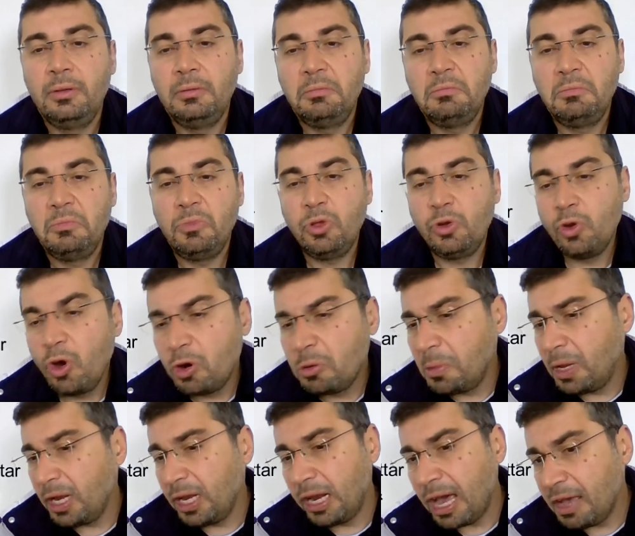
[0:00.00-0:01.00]
the
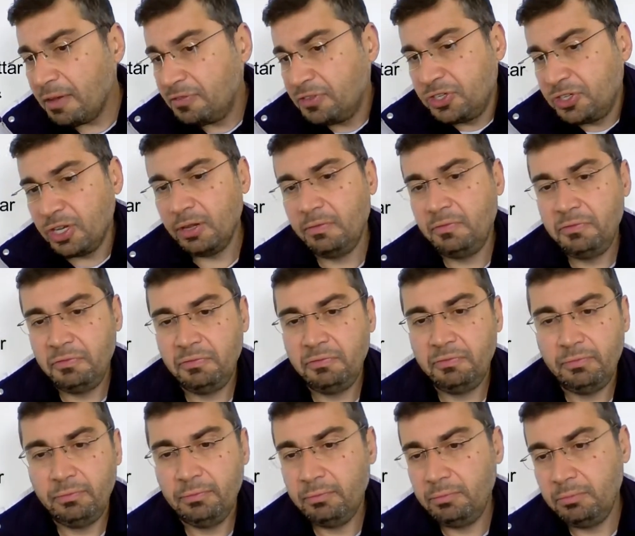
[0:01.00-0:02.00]
normal life self,
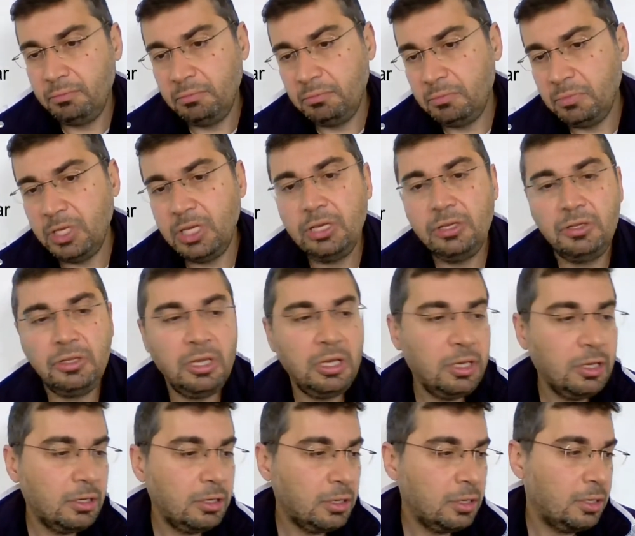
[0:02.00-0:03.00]

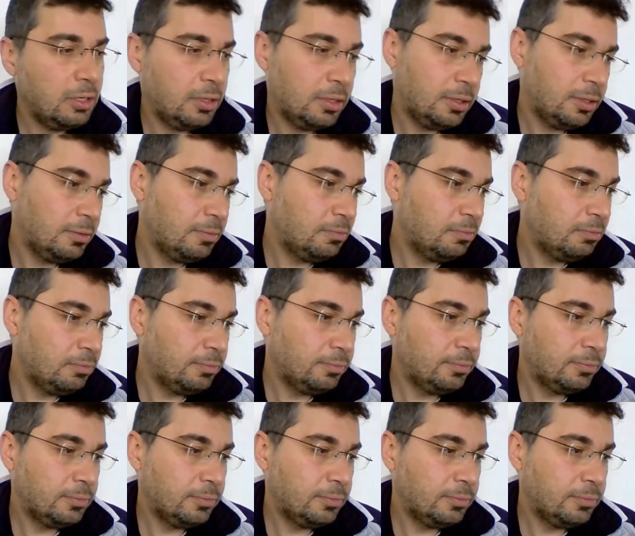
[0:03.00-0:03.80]
eating,